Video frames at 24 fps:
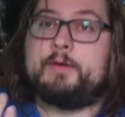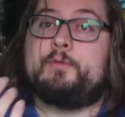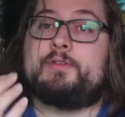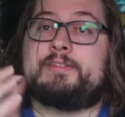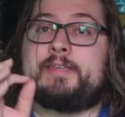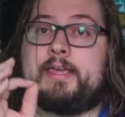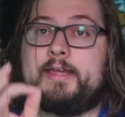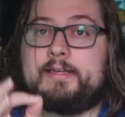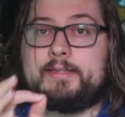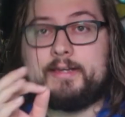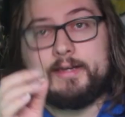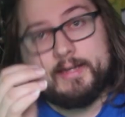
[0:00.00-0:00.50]
it was
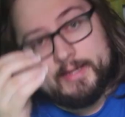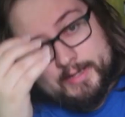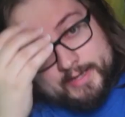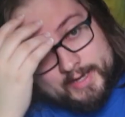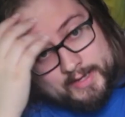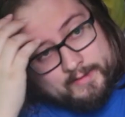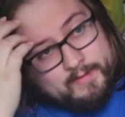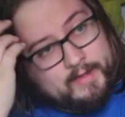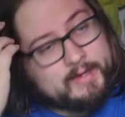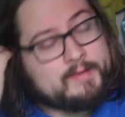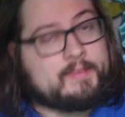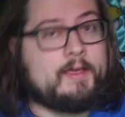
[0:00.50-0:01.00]
hinted
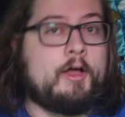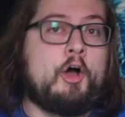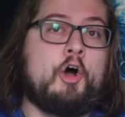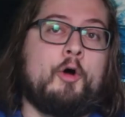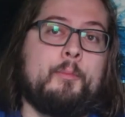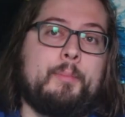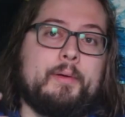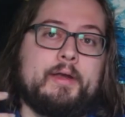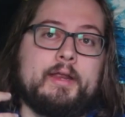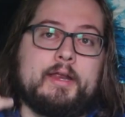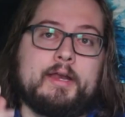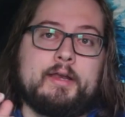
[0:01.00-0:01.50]
again, like the
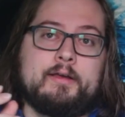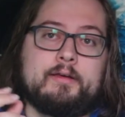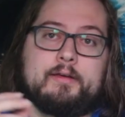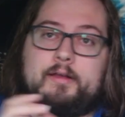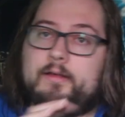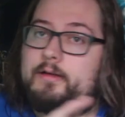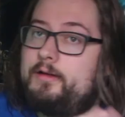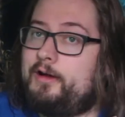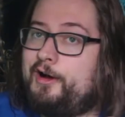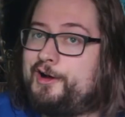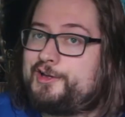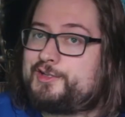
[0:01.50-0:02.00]
opening,
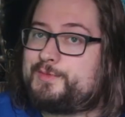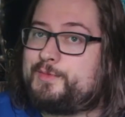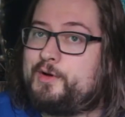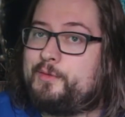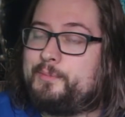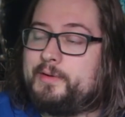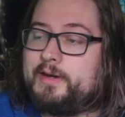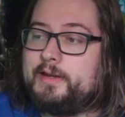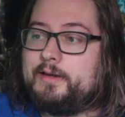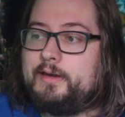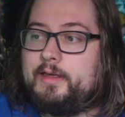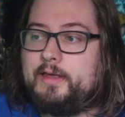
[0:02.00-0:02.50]
awesome
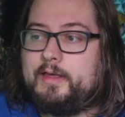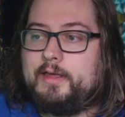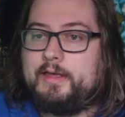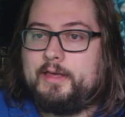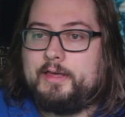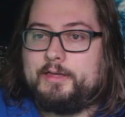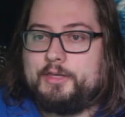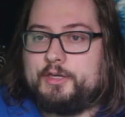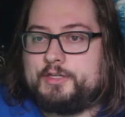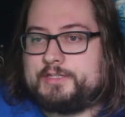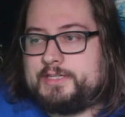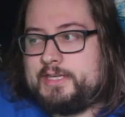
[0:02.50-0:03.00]
opening,
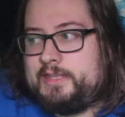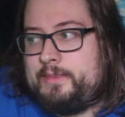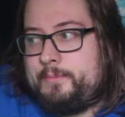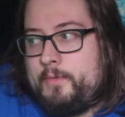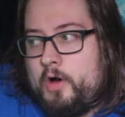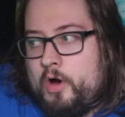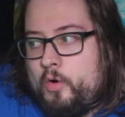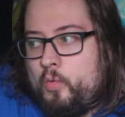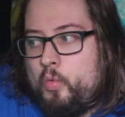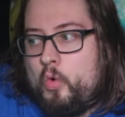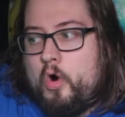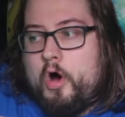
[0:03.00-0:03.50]
you see them
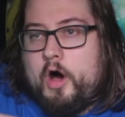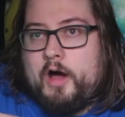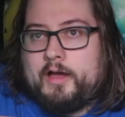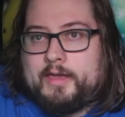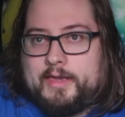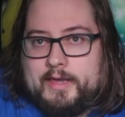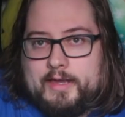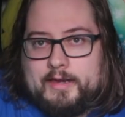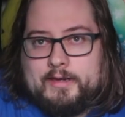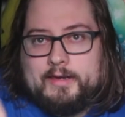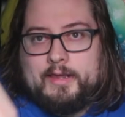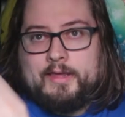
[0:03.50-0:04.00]
all
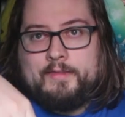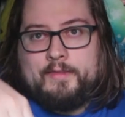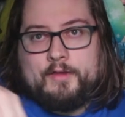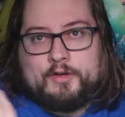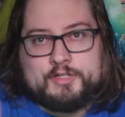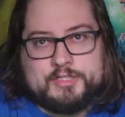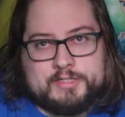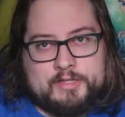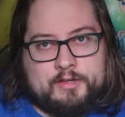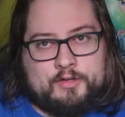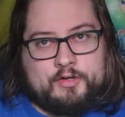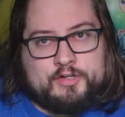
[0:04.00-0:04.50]
walking and
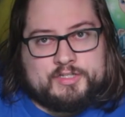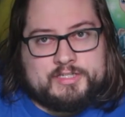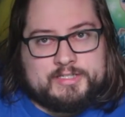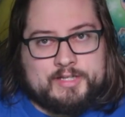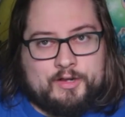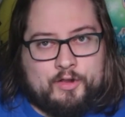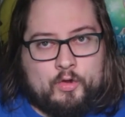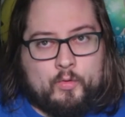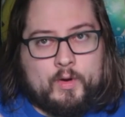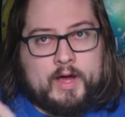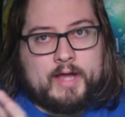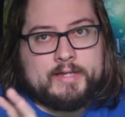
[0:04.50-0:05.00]
there's a little
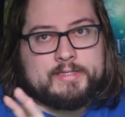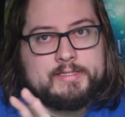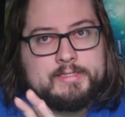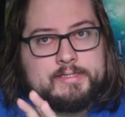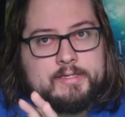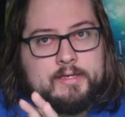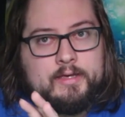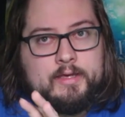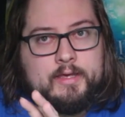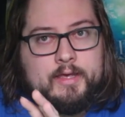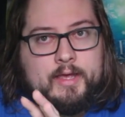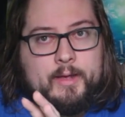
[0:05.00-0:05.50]

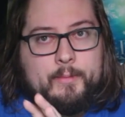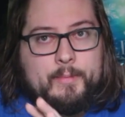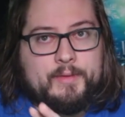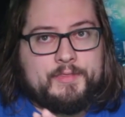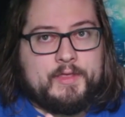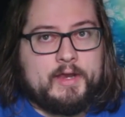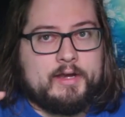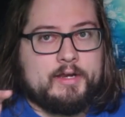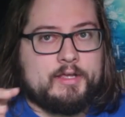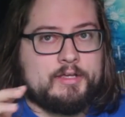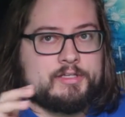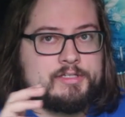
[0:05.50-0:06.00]
silhouettes. But
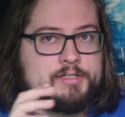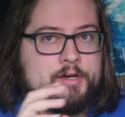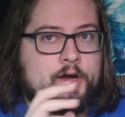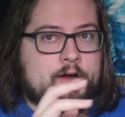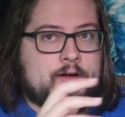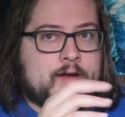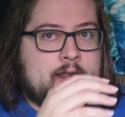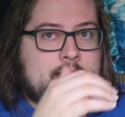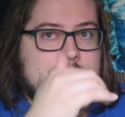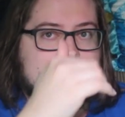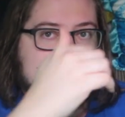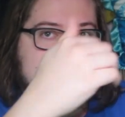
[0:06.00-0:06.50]
then you
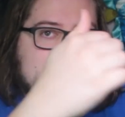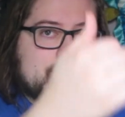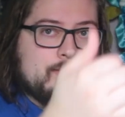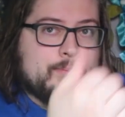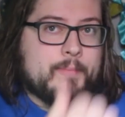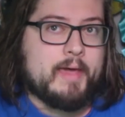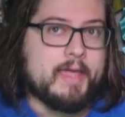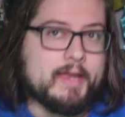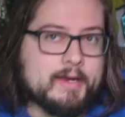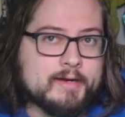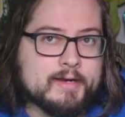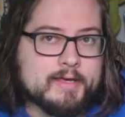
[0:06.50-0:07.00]
start not seeing
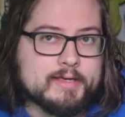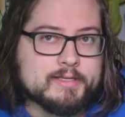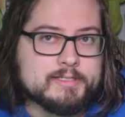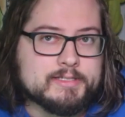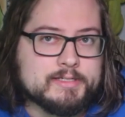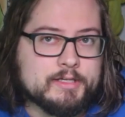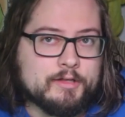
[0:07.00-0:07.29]
Megu-nee's